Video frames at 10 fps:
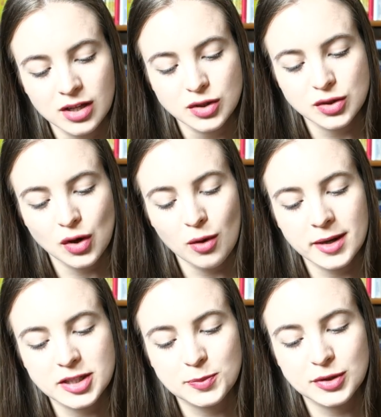so
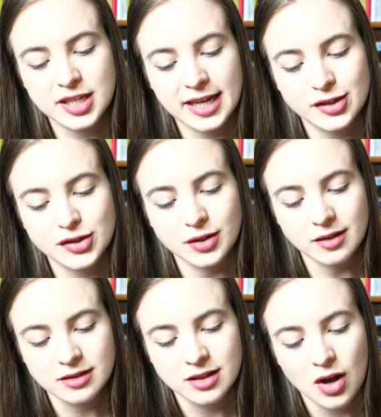much
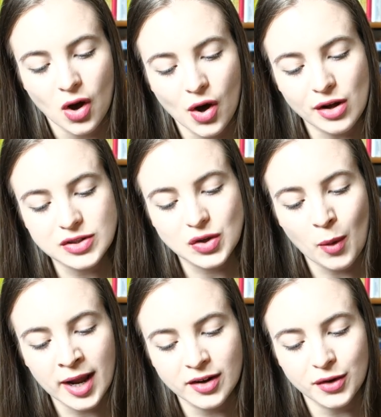potential, all
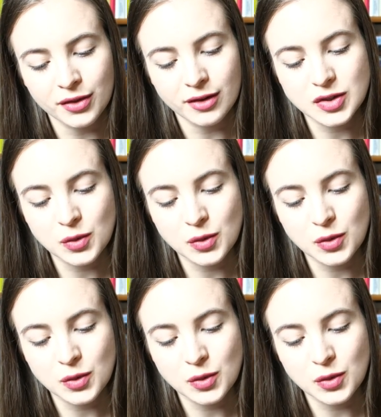squandered on